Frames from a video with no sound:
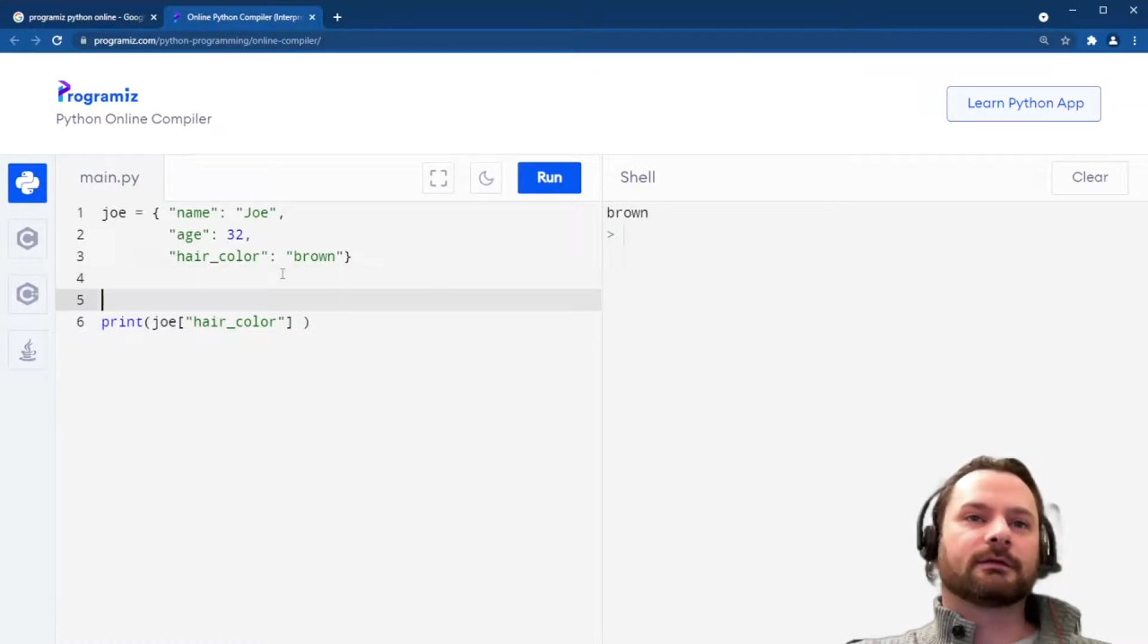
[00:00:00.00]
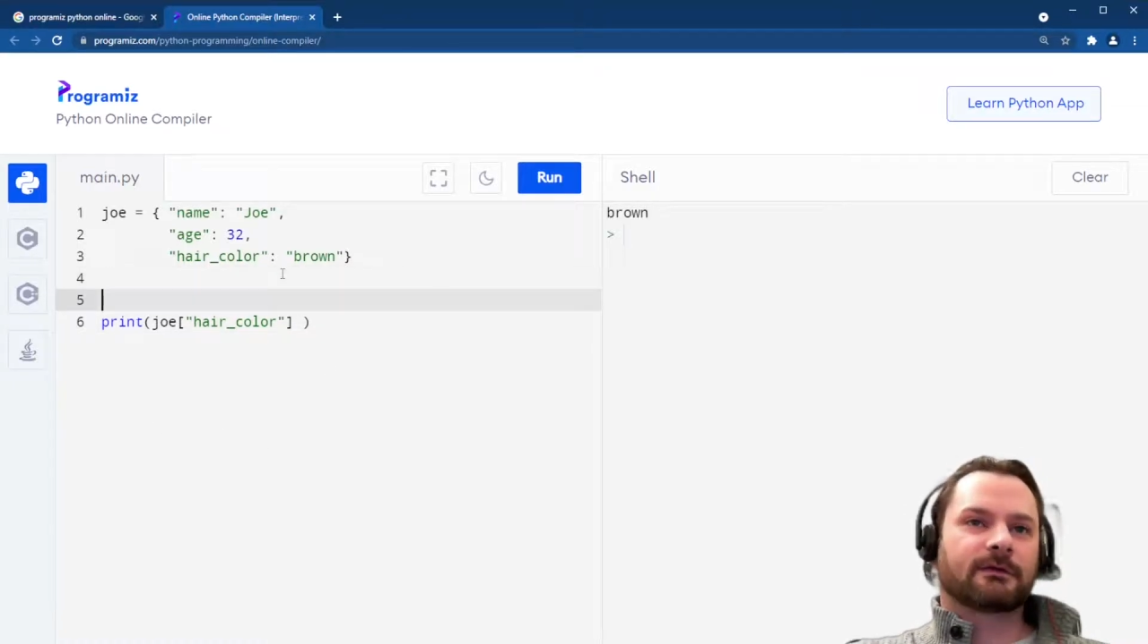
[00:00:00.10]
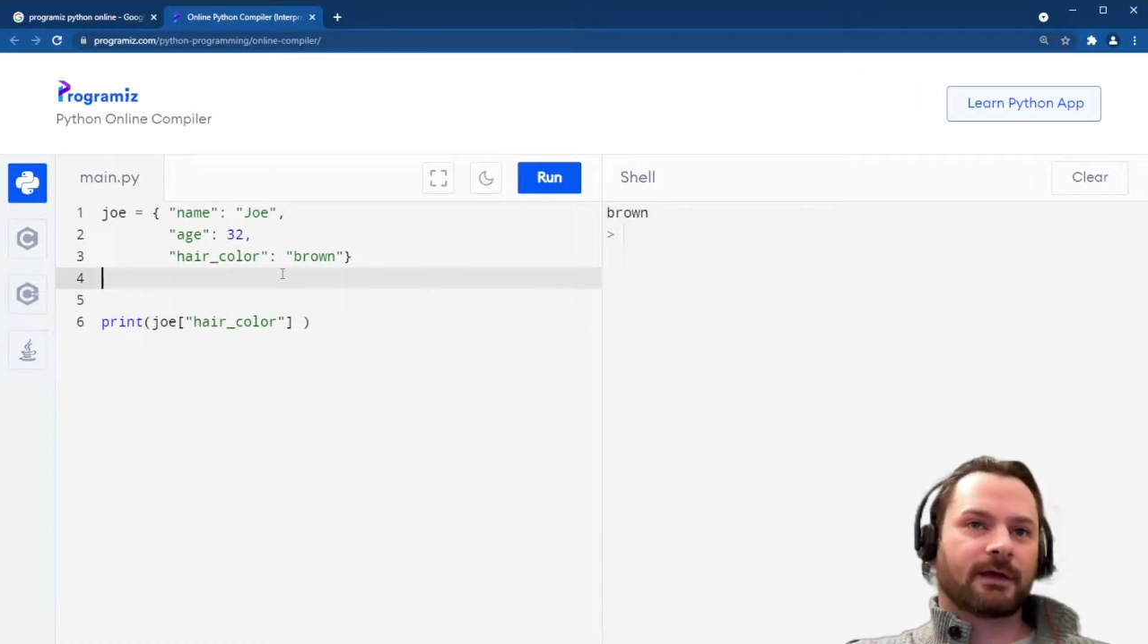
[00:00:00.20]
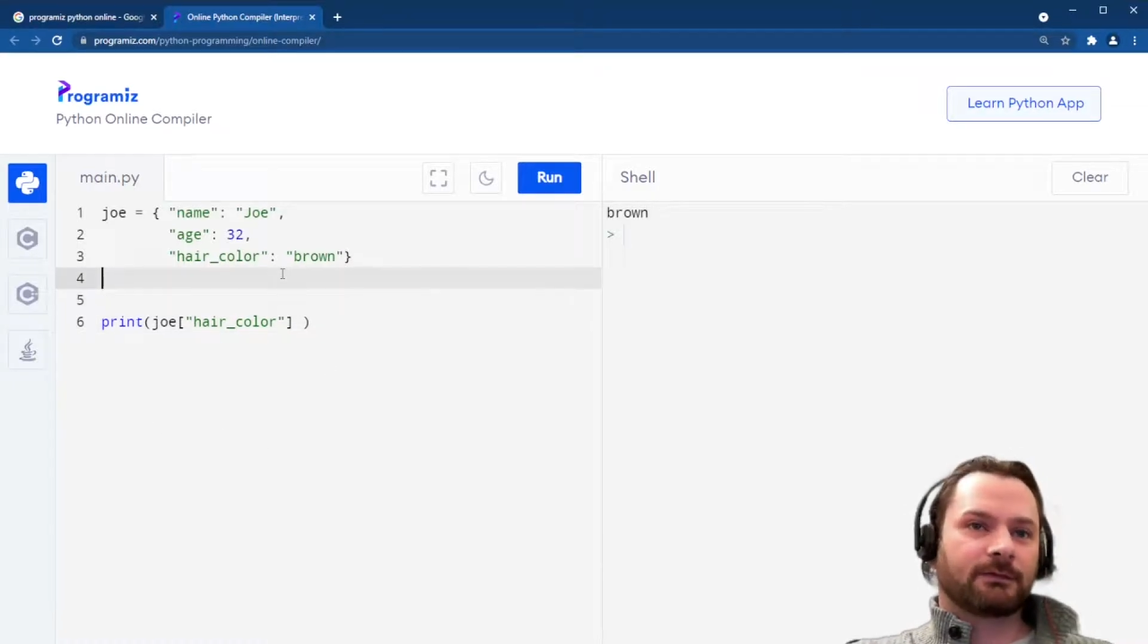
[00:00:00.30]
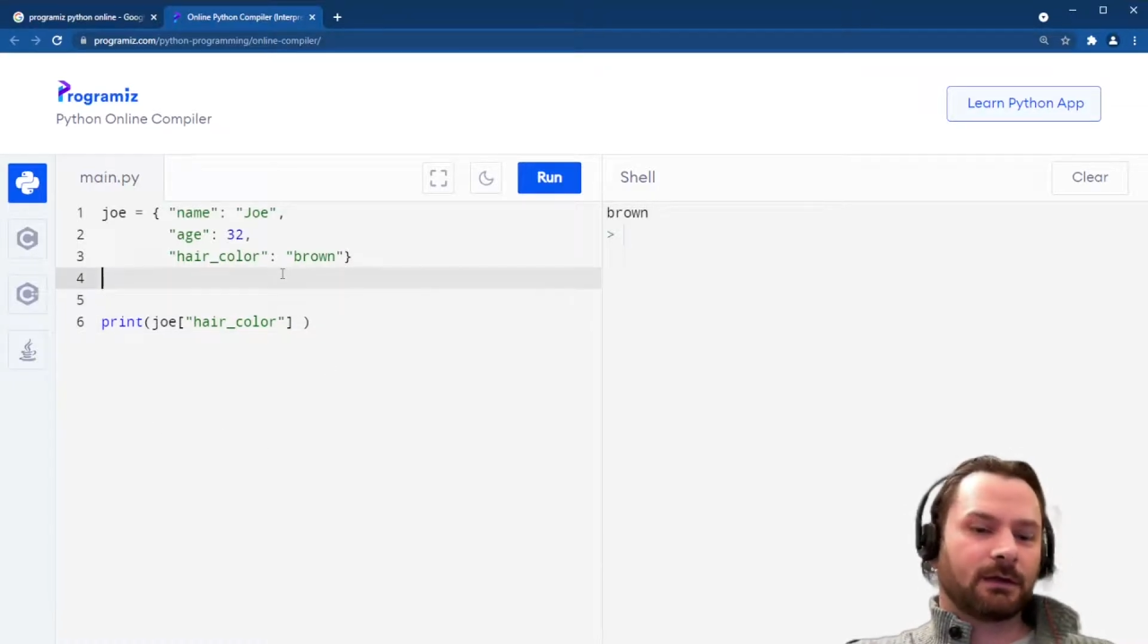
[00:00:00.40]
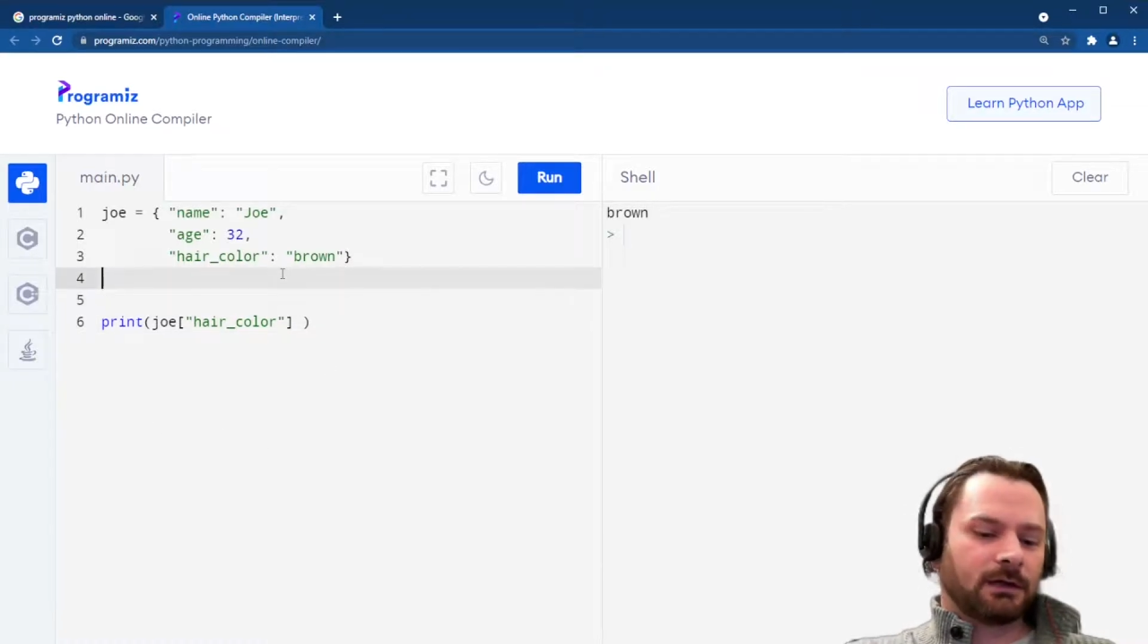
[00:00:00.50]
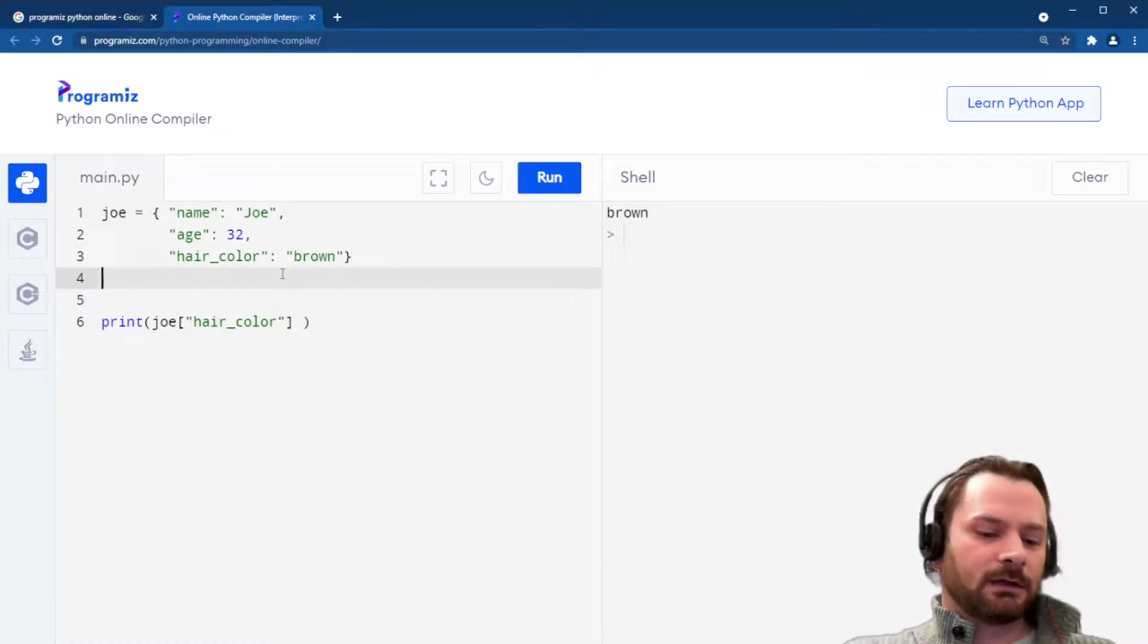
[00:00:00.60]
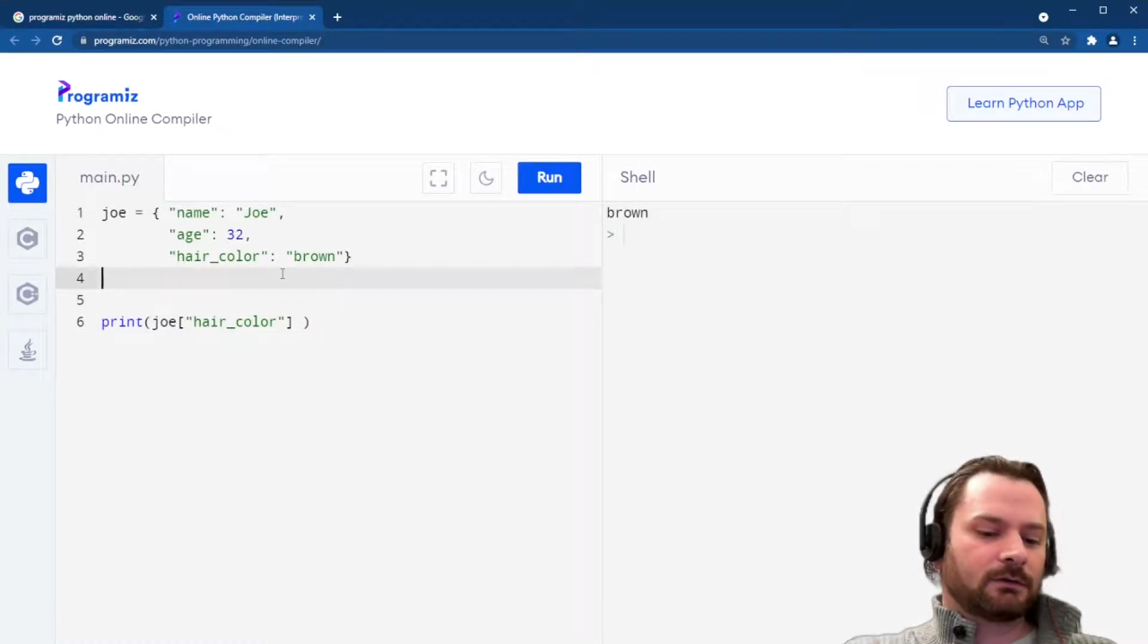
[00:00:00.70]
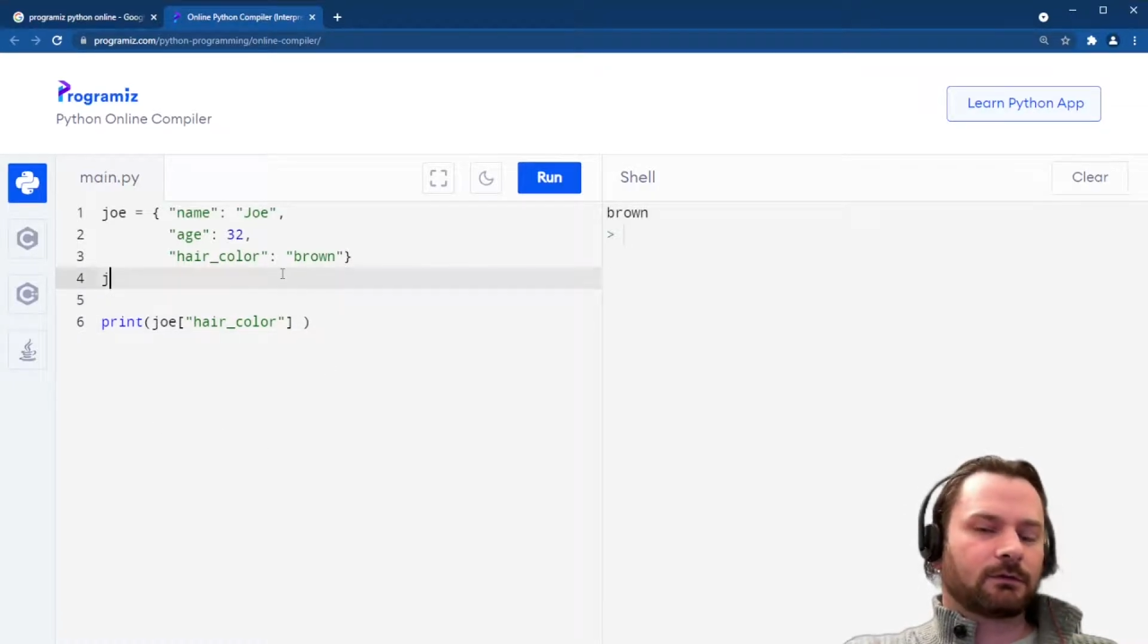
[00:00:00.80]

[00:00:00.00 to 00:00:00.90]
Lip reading: set these,